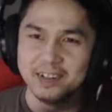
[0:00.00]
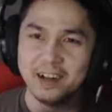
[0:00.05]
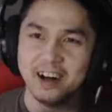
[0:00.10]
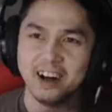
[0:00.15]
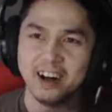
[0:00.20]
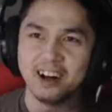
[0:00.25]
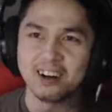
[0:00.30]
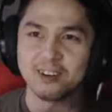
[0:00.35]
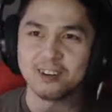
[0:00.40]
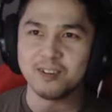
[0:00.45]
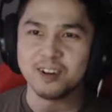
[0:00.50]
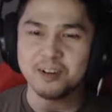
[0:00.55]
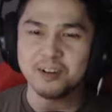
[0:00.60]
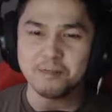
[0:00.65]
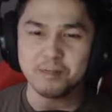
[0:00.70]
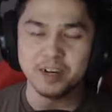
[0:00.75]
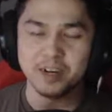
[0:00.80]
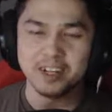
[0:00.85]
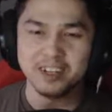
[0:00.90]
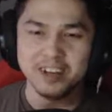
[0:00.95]
Awkward,
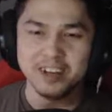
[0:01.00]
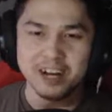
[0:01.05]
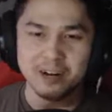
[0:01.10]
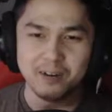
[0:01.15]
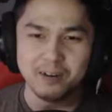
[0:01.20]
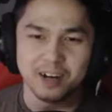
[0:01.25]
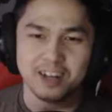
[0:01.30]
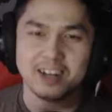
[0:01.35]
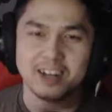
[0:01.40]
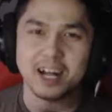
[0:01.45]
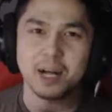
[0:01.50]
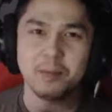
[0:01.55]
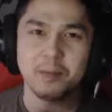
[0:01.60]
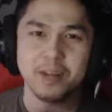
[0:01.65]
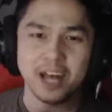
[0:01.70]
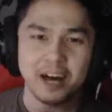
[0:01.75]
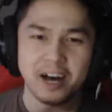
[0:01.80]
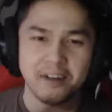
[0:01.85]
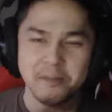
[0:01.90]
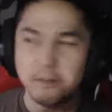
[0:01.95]
but you know what? I'm
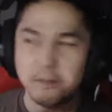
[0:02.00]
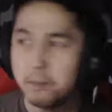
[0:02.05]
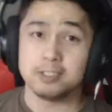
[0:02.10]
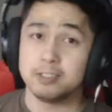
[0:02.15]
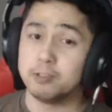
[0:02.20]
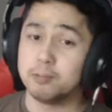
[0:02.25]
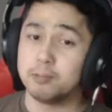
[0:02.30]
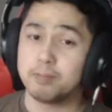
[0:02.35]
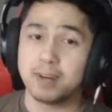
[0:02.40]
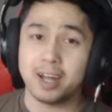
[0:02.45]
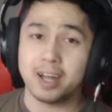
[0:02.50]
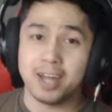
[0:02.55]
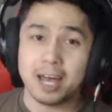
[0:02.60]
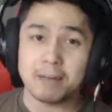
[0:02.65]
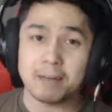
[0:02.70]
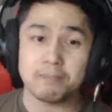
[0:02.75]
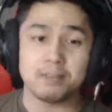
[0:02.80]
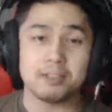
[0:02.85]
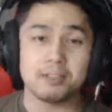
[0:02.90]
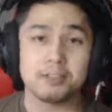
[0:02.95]
down. It'll probably
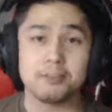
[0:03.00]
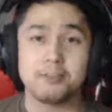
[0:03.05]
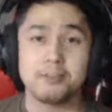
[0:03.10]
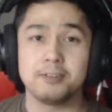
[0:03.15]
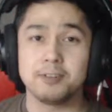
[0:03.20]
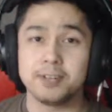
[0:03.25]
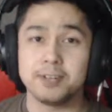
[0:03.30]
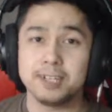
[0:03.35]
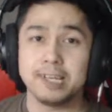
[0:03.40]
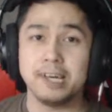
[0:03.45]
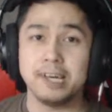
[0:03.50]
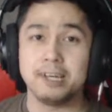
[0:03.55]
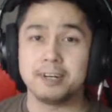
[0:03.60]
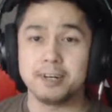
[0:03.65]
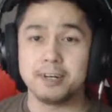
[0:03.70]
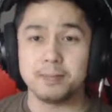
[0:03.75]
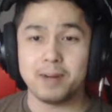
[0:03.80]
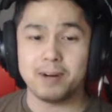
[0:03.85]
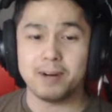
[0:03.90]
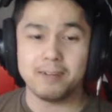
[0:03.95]
happen sooner or later,
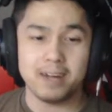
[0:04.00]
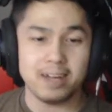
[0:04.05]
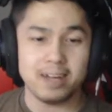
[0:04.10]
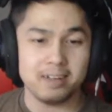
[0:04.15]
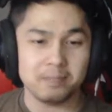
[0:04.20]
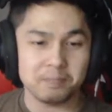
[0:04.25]
am I right?